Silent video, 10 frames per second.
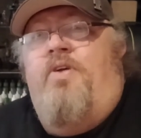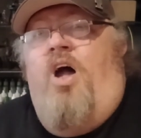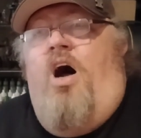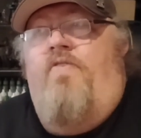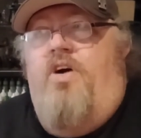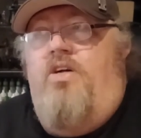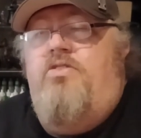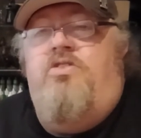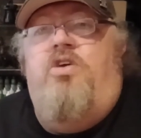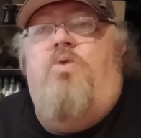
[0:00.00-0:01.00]
I've
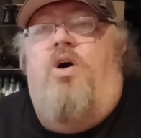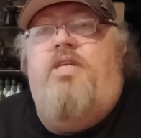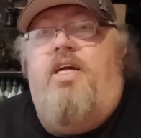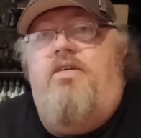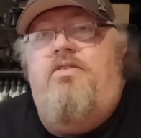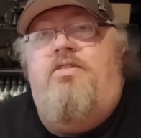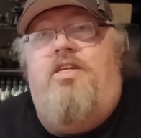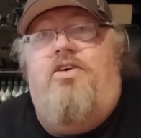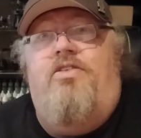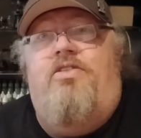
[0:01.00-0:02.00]
got two ideas
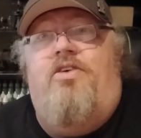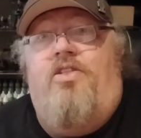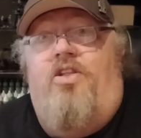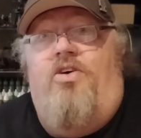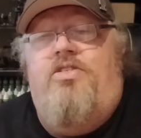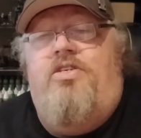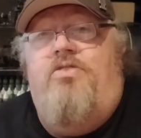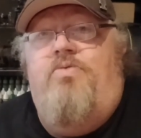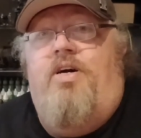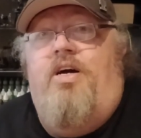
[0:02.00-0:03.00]
that I'd like
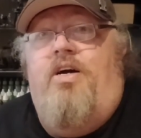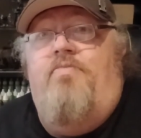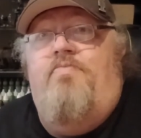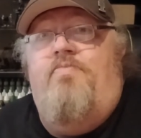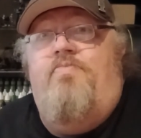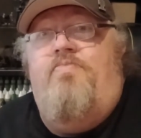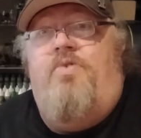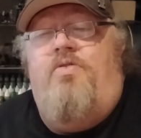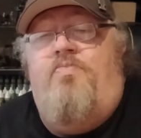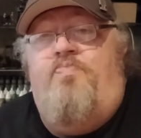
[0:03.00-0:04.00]
to
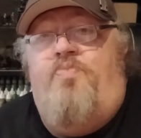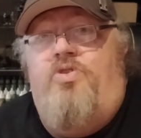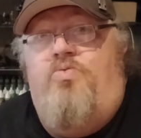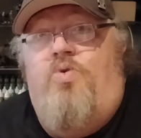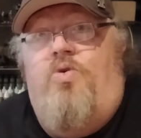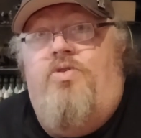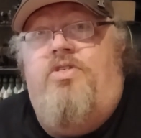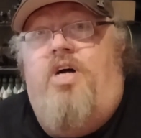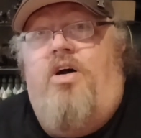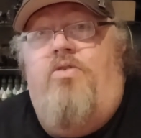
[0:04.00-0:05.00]
put towards,
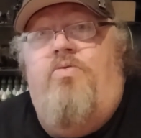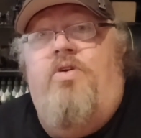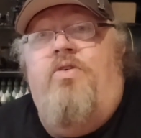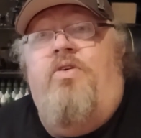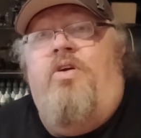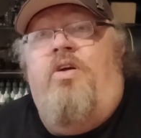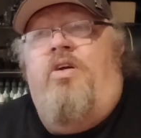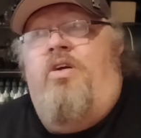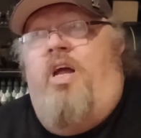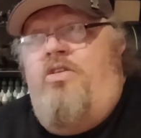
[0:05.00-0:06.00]
so
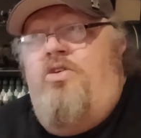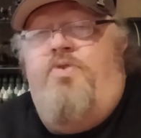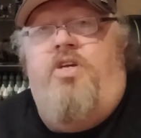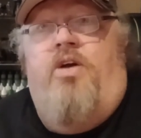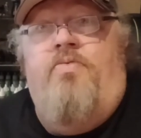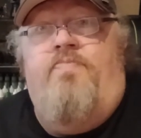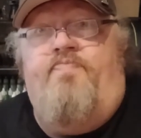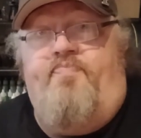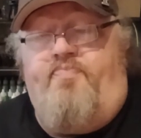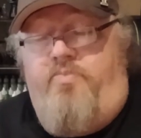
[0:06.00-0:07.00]
it's up to you.
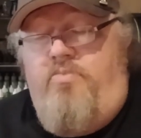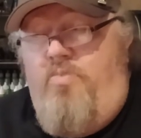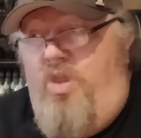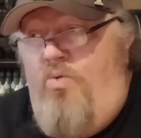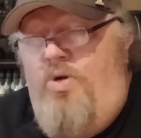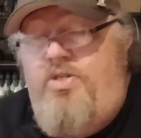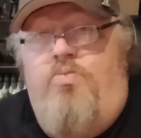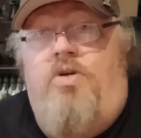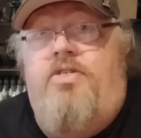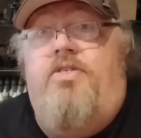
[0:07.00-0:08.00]
What do you
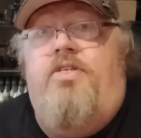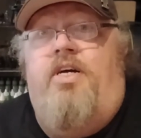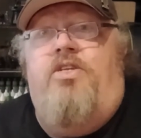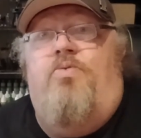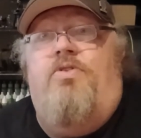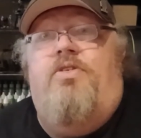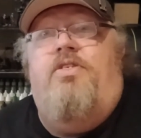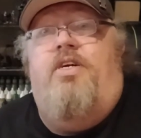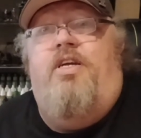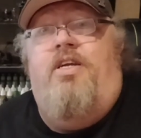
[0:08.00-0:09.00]
want to see? Do you want to
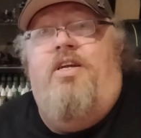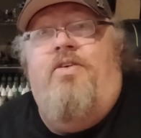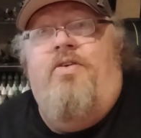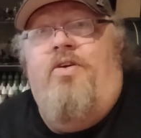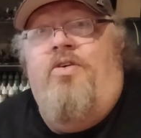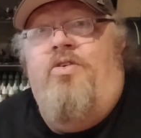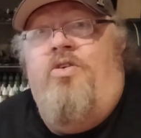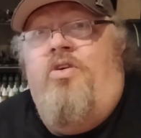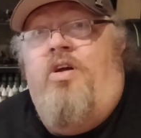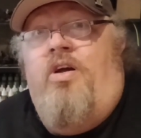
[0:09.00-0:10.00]
see
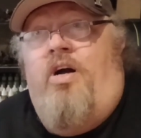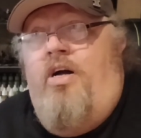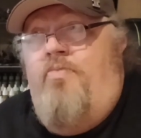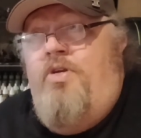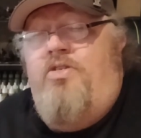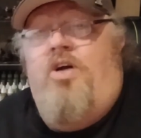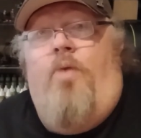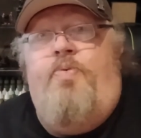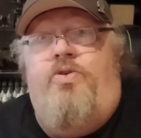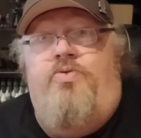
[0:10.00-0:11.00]
these
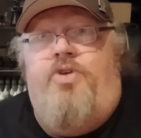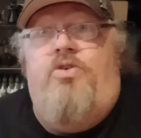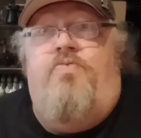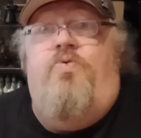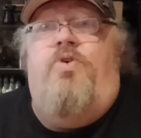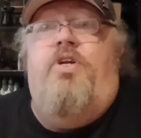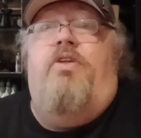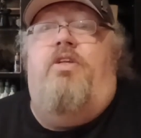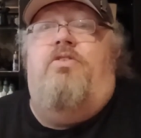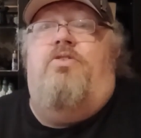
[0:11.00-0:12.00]
optional Dogs of War
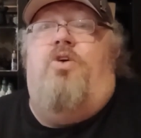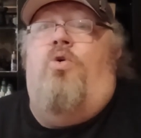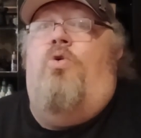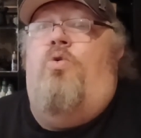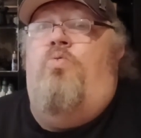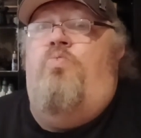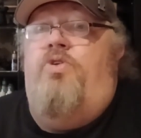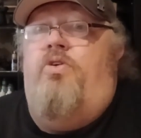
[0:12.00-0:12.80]
units, or would